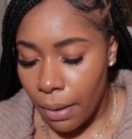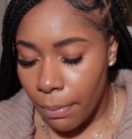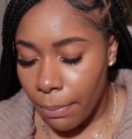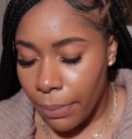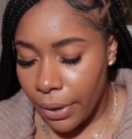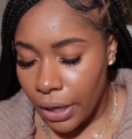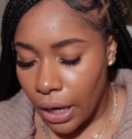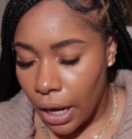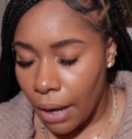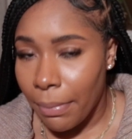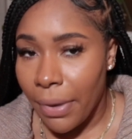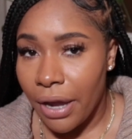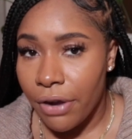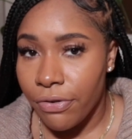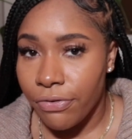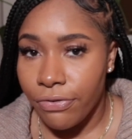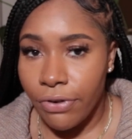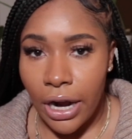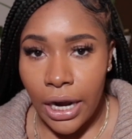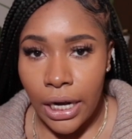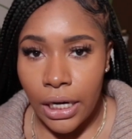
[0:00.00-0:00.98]
but my
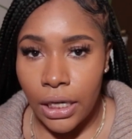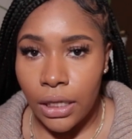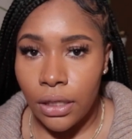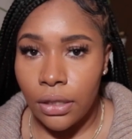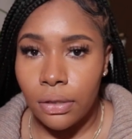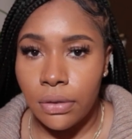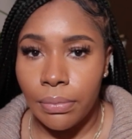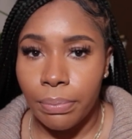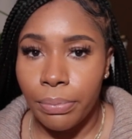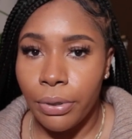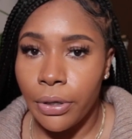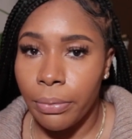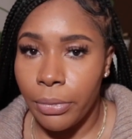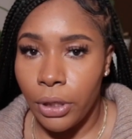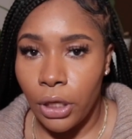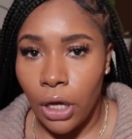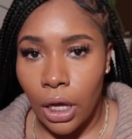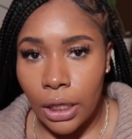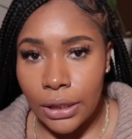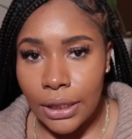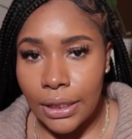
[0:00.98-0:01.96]
friend put
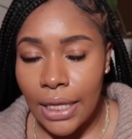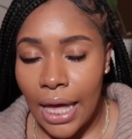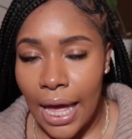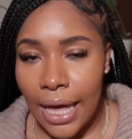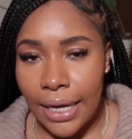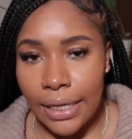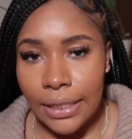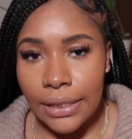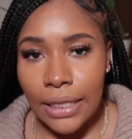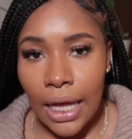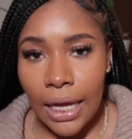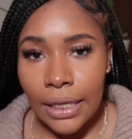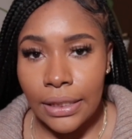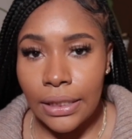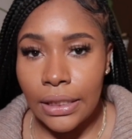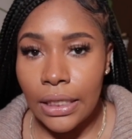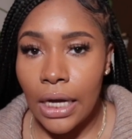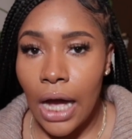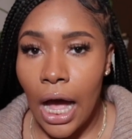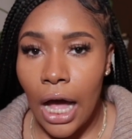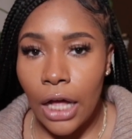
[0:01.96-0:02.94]
me onto the
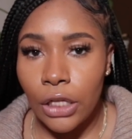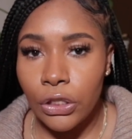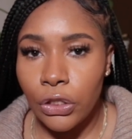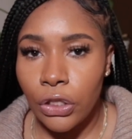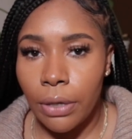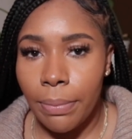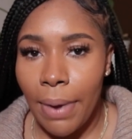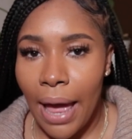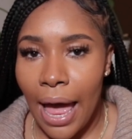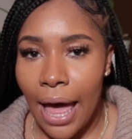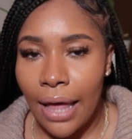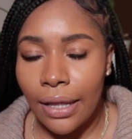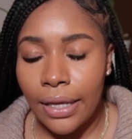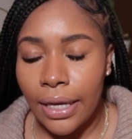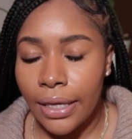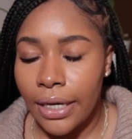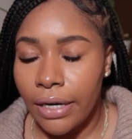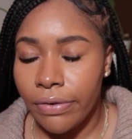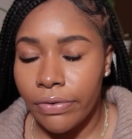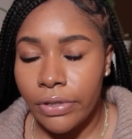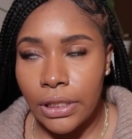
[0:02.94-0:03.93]
Anastasia contour palette,
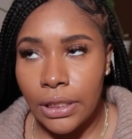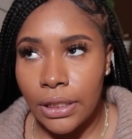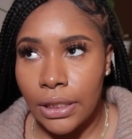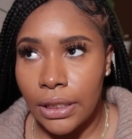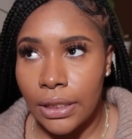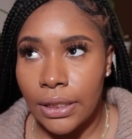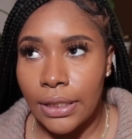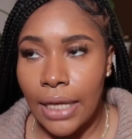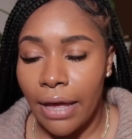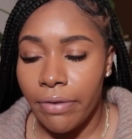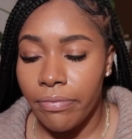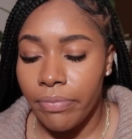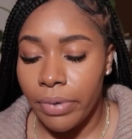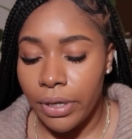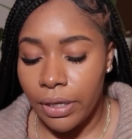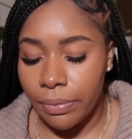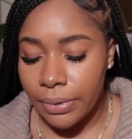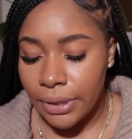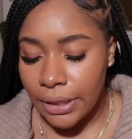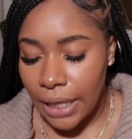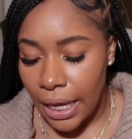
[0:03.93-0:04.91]
and ever since I've been
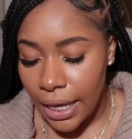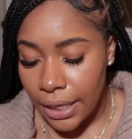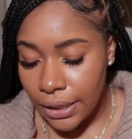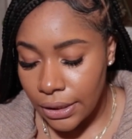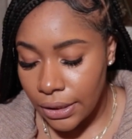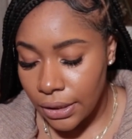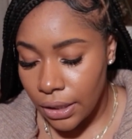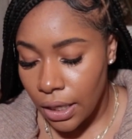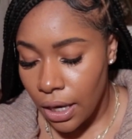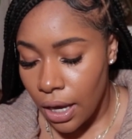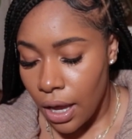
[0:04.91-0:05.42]
obsessed.